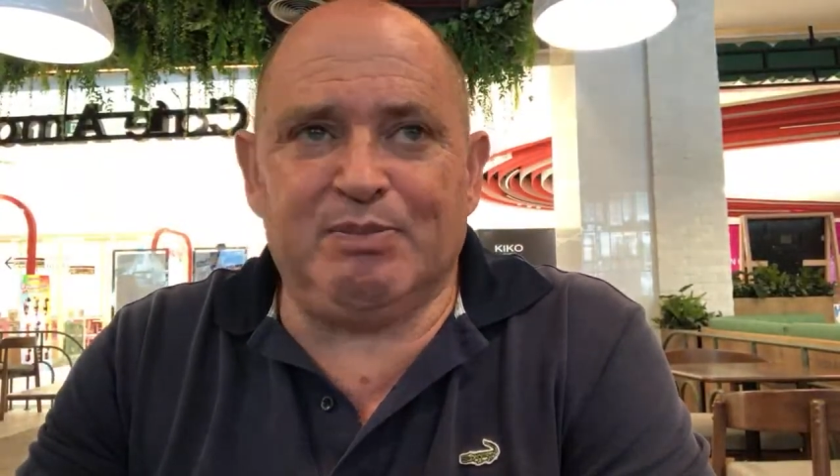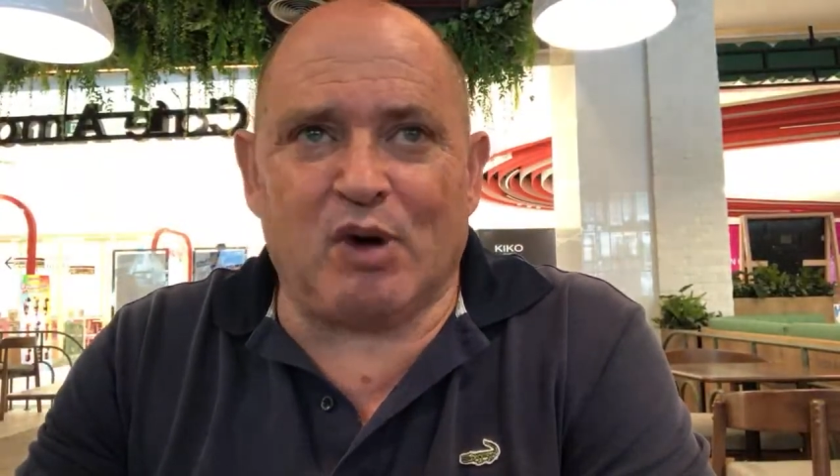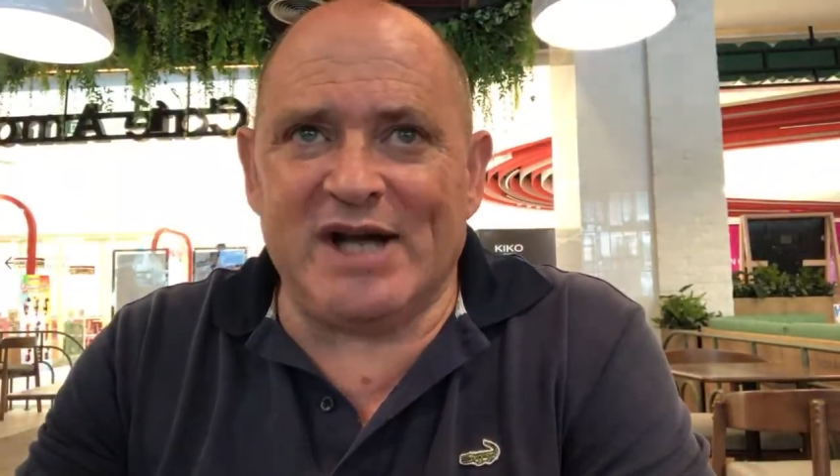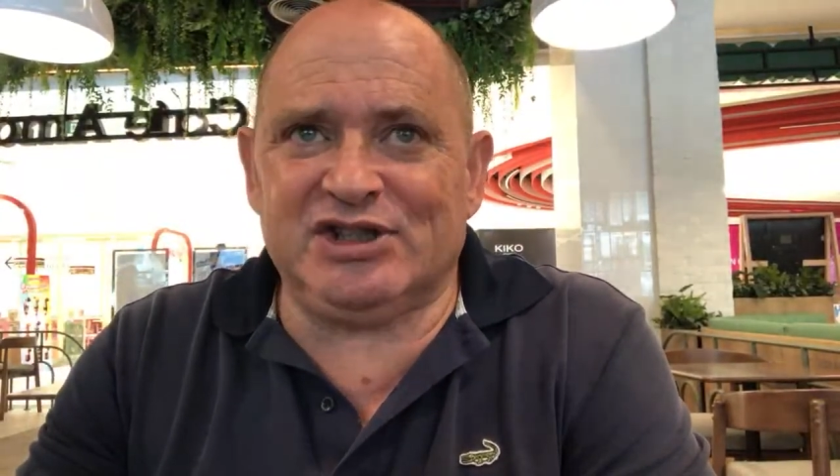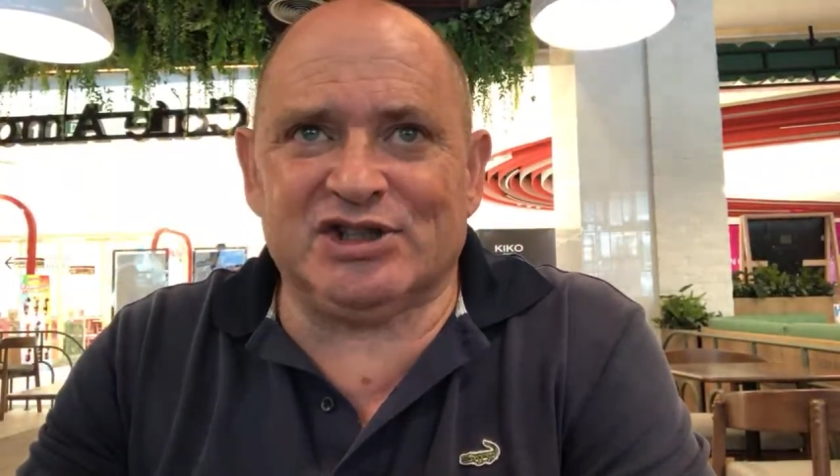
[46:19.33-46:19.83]

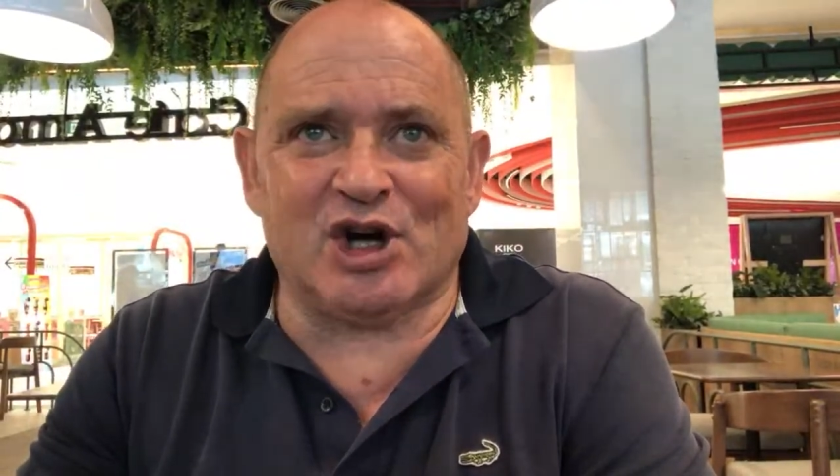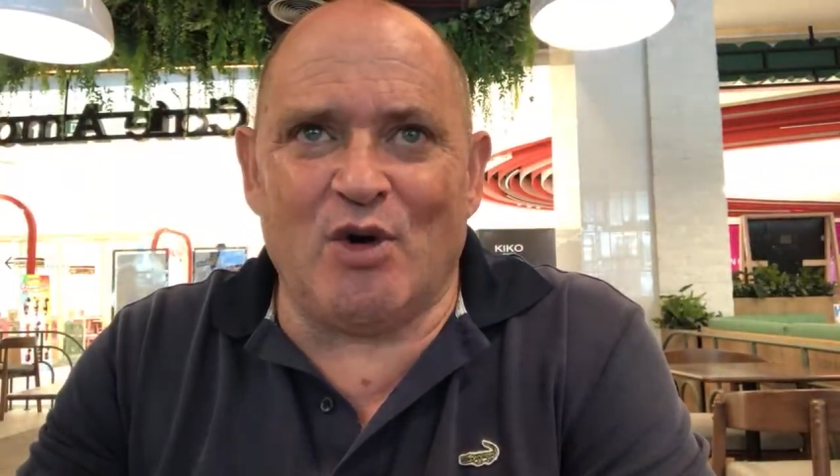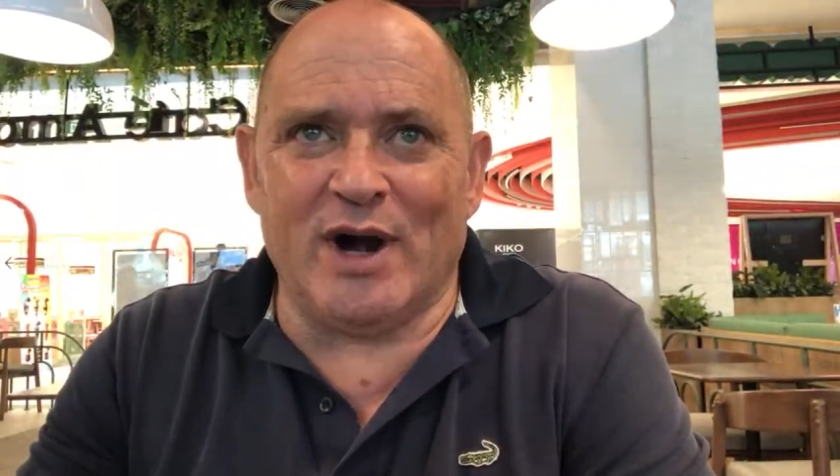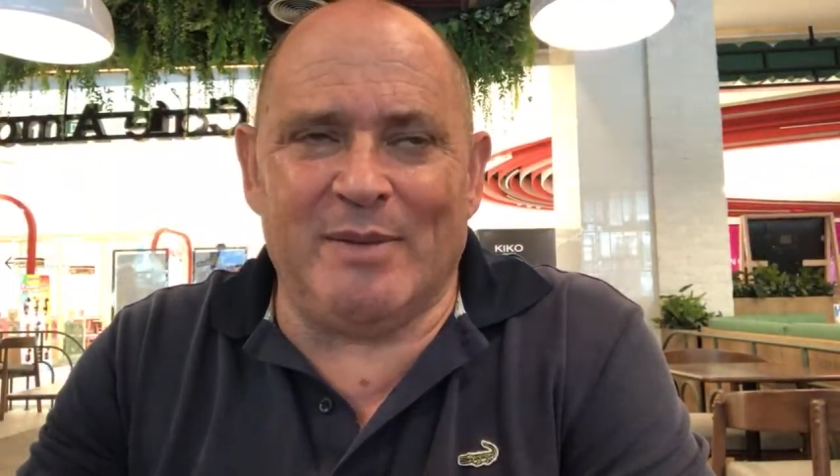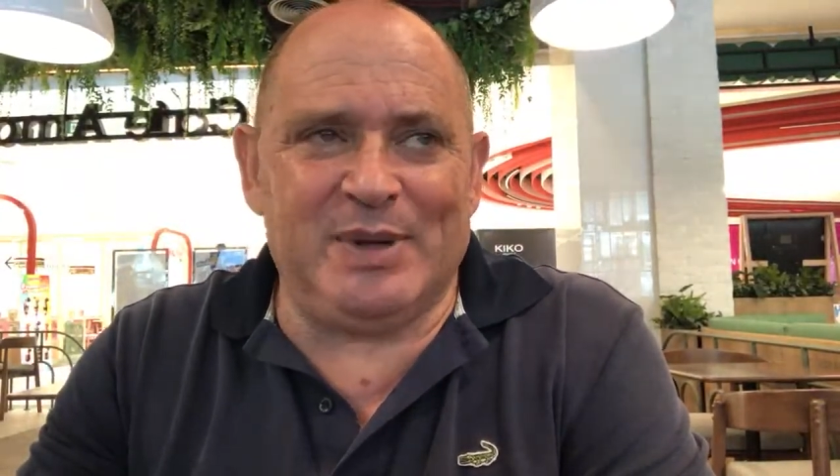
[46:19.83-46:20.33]
prices are
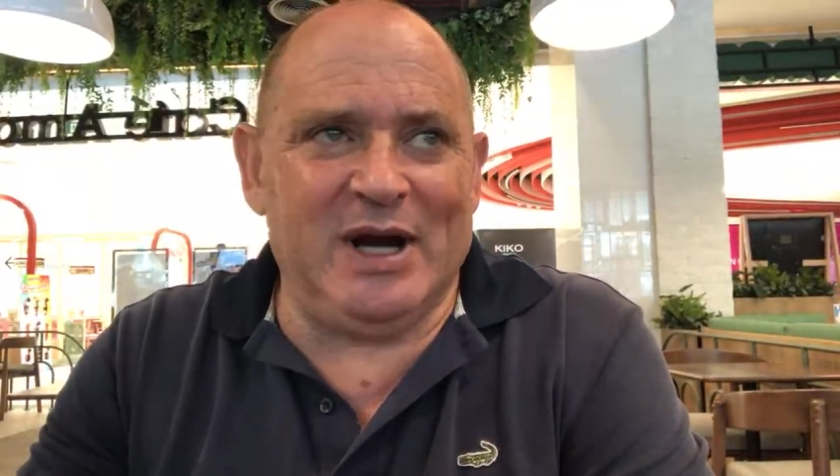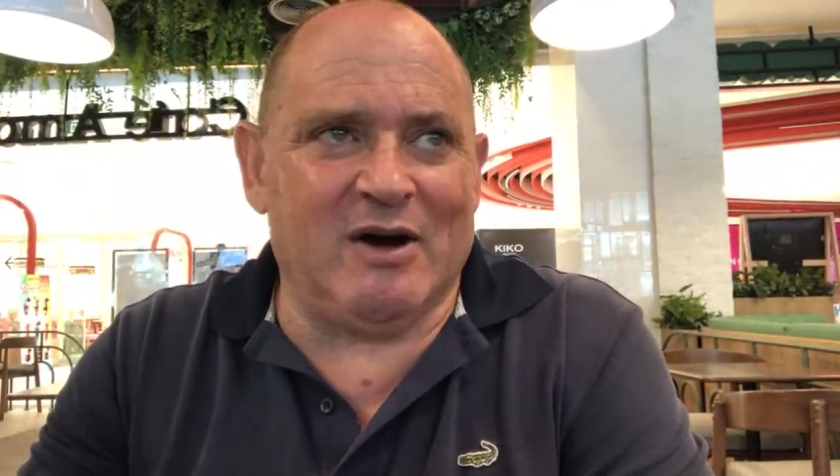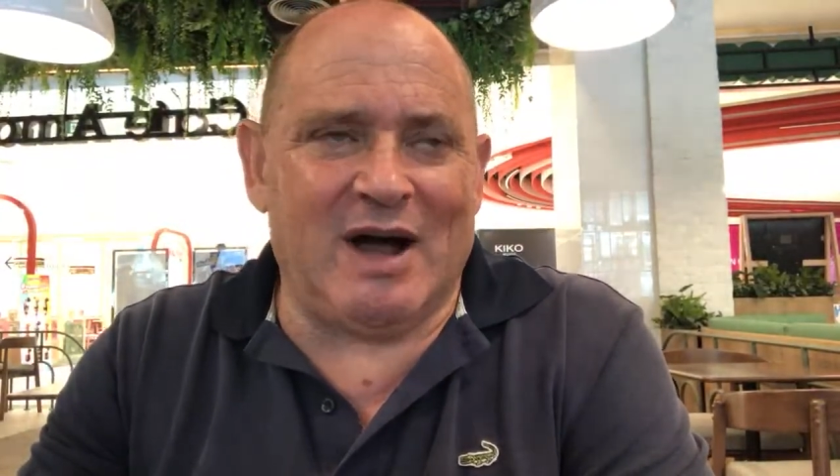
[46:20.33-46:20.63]
going up here.